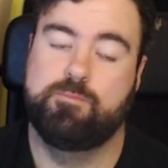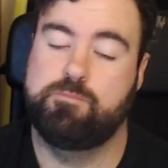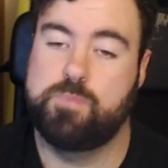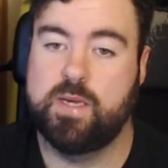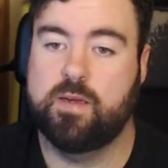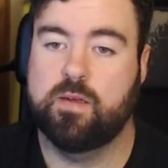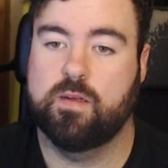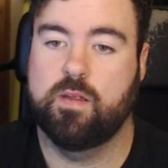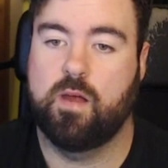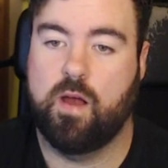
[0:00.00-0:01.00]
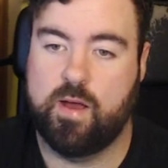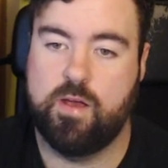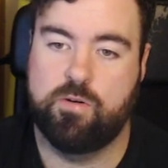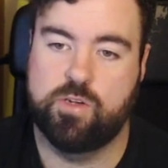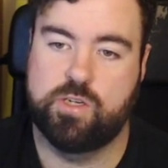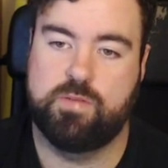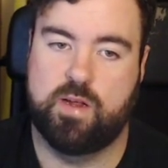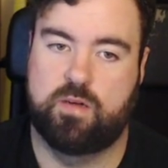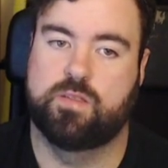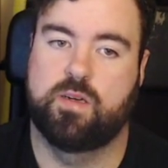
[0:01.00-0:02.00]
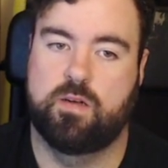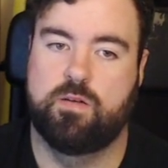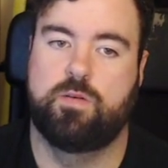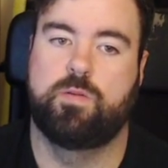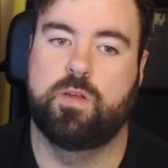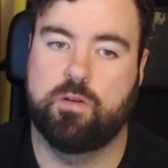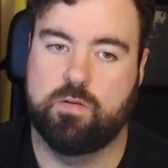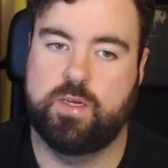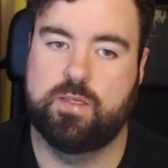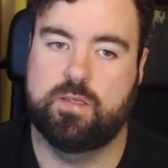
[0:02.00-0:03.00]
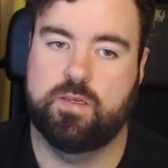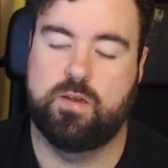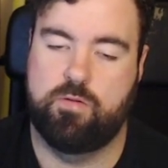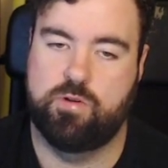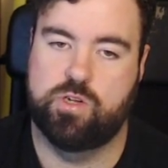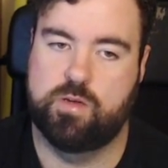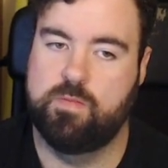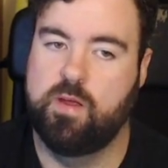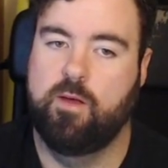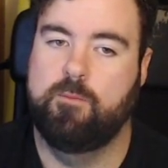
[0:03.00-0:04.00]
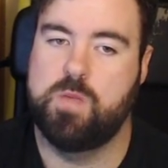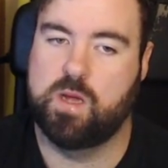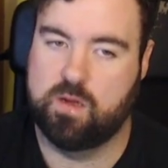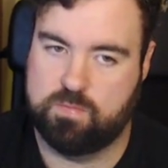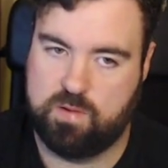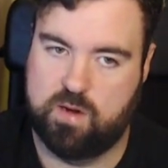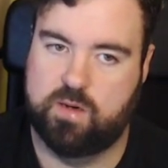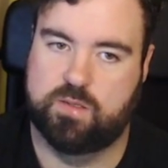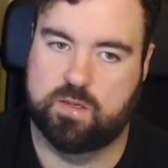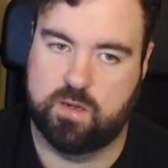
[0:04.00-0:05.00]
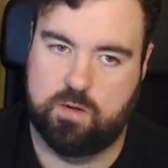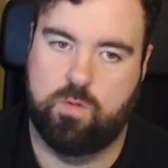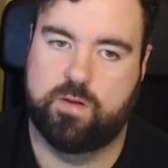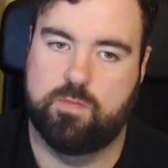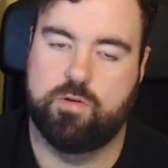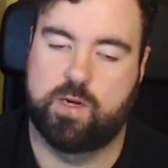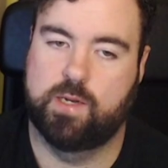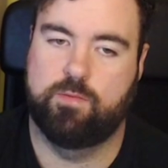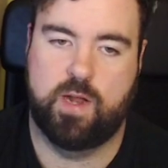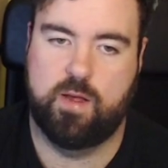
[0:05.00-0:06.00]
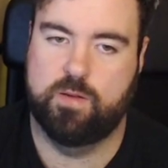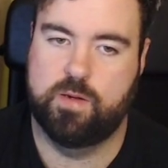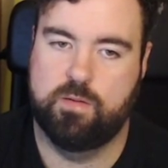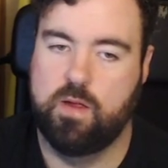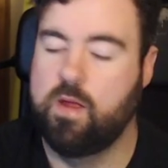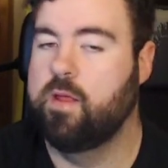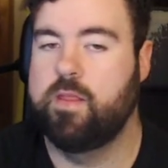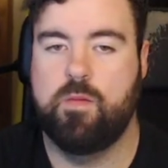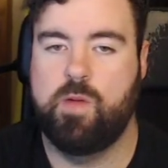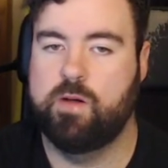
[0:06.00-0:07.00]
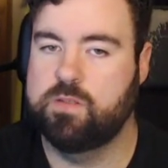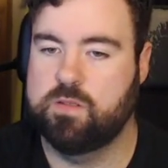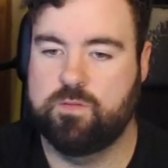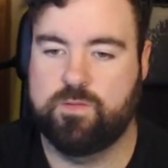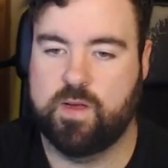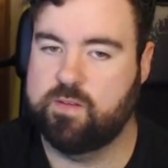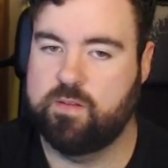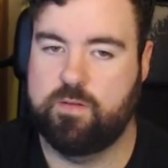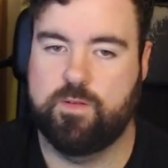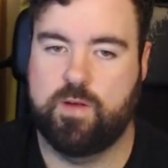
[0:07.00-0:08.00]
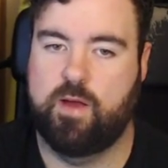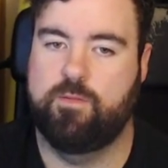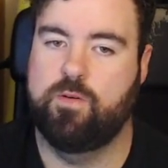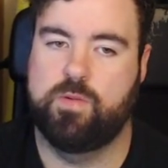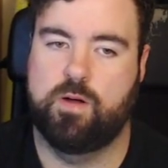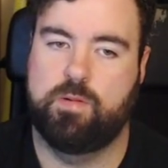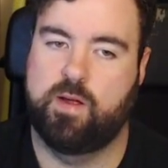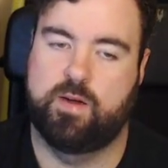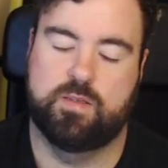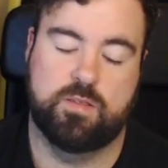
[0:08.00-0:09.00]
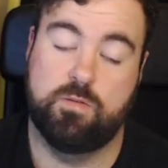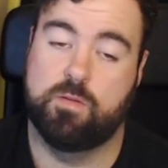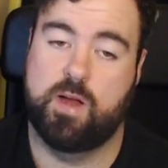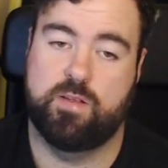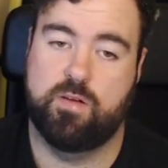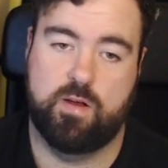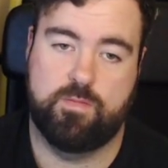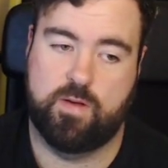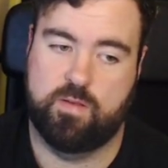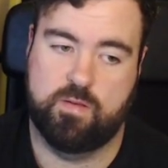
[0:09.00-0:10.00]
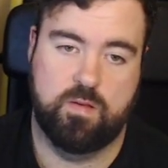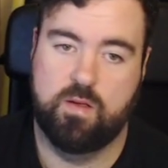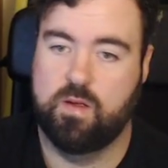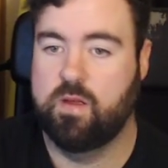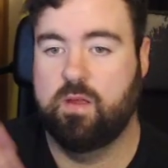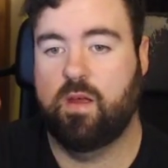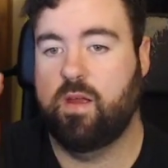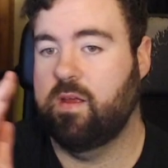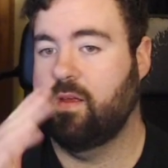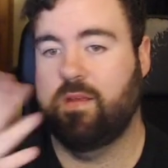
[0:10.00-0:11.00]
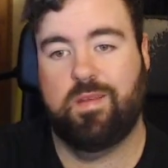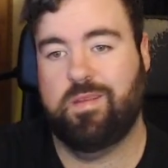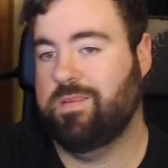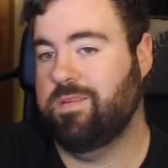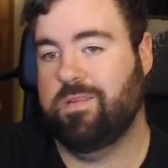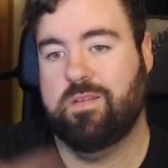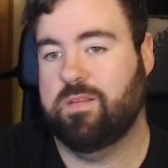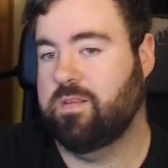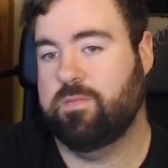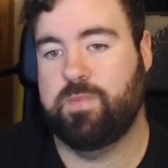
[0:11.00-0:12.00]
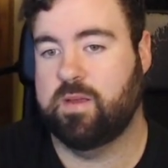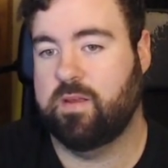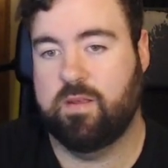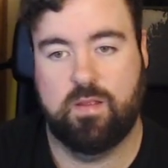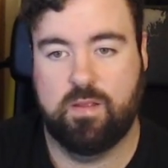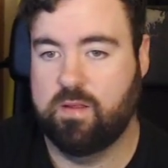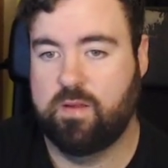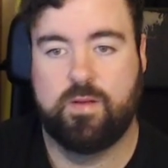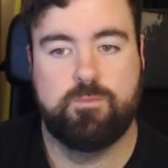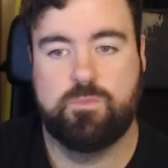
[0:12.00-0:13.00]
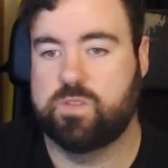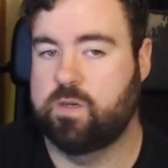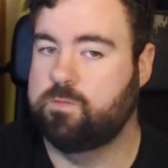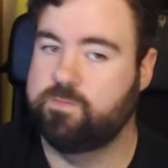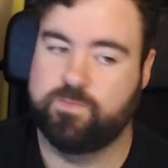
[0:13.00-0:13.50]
big high ownership players are going to decrease in ownership because players are going to want to bring in Ronaldo. The amount of fantasy football players who are Man United fans is big. So